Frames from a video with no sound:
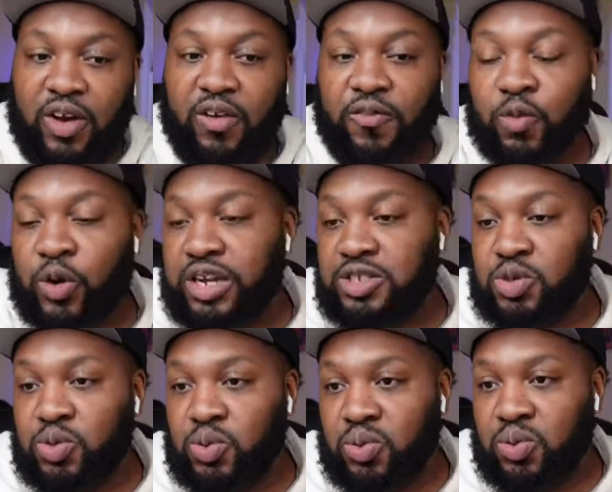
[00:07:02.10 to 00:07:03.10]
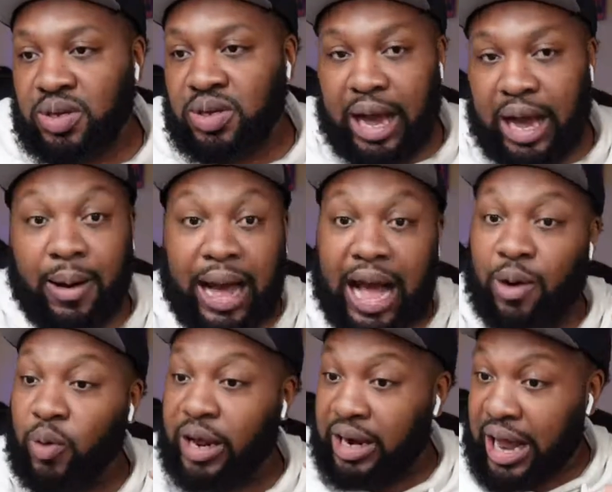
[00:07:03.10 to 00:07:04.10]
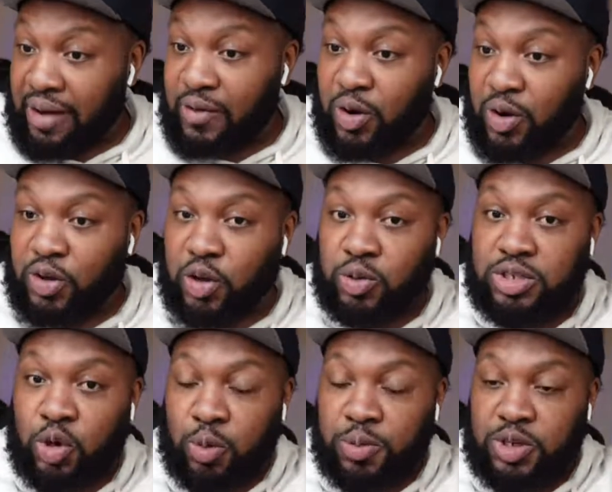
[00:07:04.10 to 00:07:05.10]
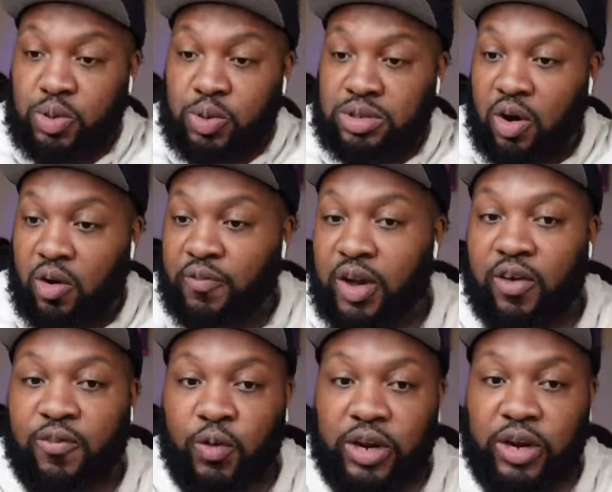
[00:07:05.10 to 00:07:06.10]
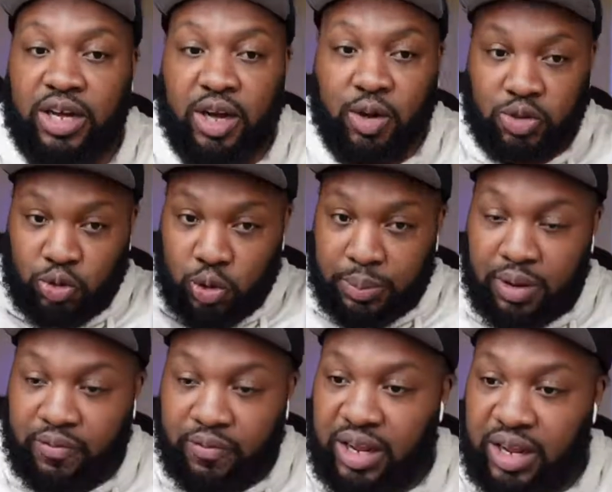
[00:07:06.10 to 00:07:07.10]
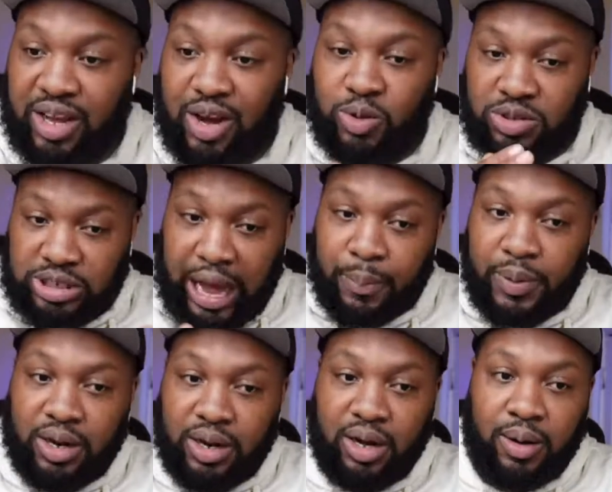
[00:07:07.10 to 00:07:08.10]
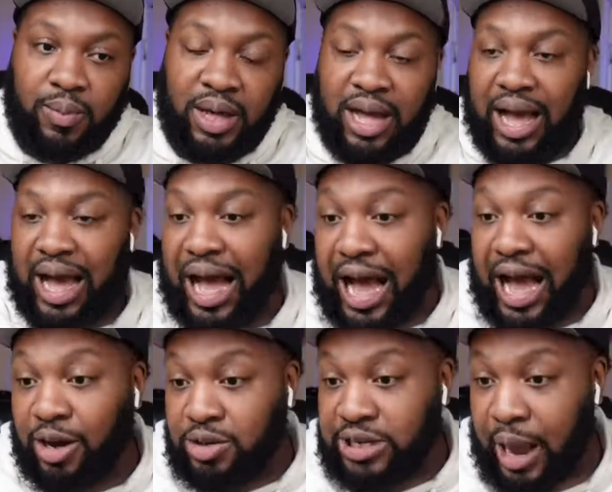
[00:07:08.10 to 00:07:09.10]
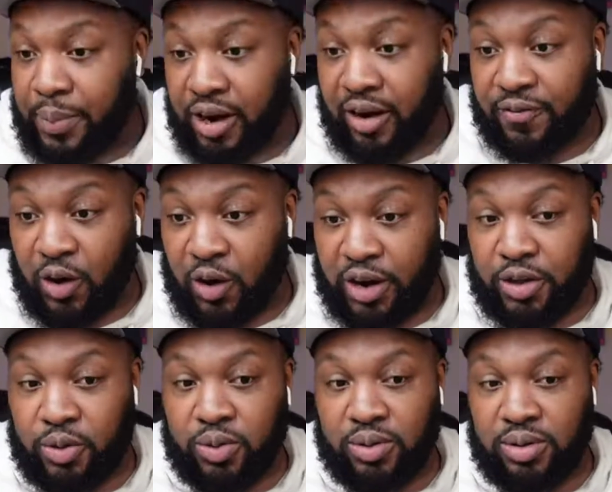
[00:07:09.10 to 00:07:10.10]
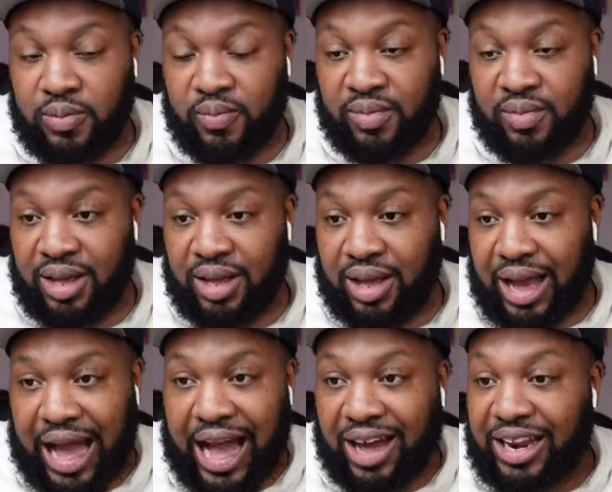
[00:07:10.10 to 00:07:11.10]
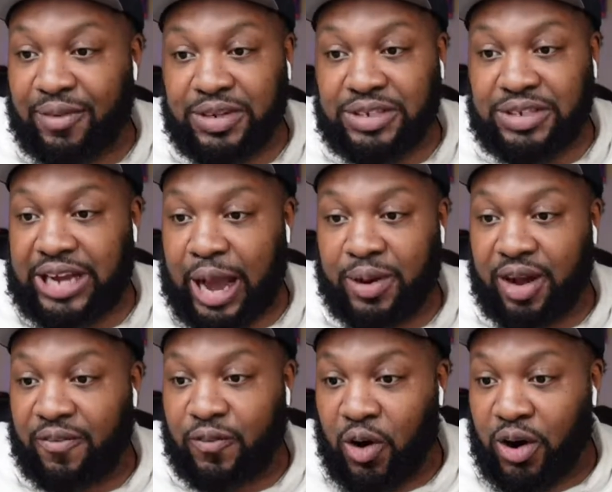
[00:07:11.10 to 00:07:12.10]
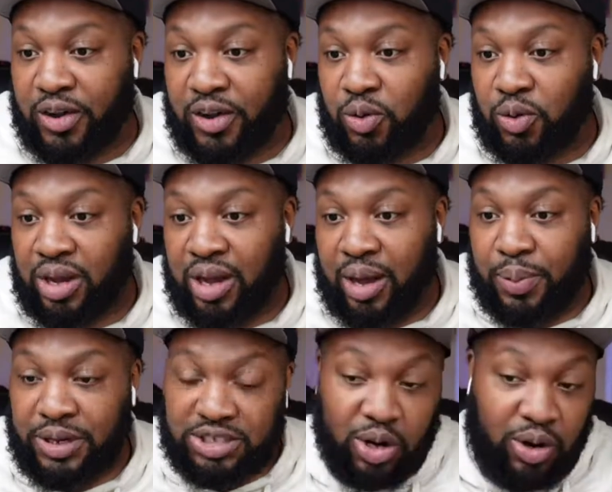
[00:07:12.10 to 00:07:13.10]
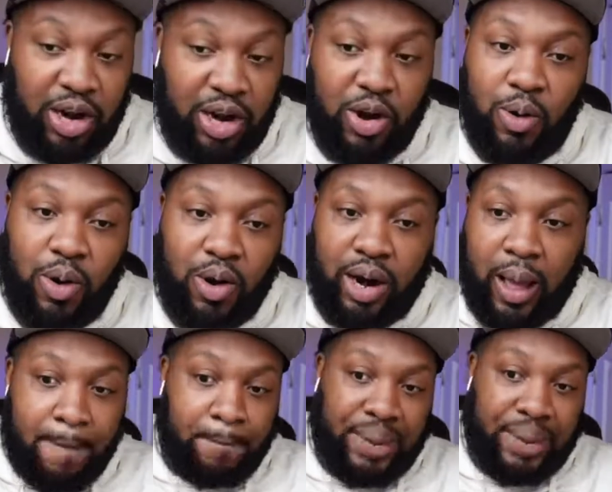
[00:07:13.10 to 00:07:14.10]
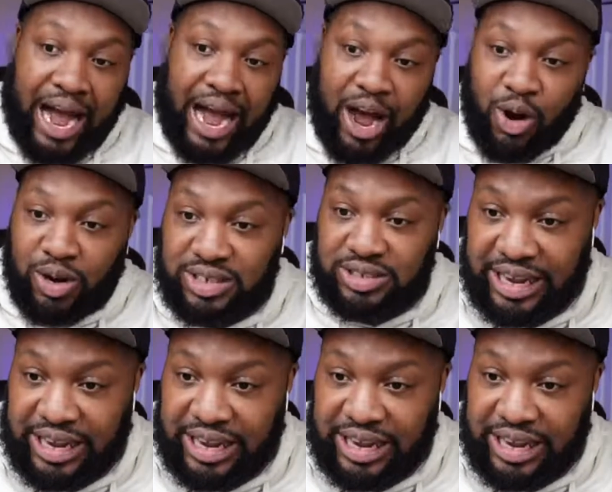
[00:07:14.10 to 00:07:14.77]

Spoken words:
free to, I went live on YouTube too, so feel free to go strip the video, chop it up. I'll chop it up for you. I'll even chop it up for you. Put your logo on it, pow, because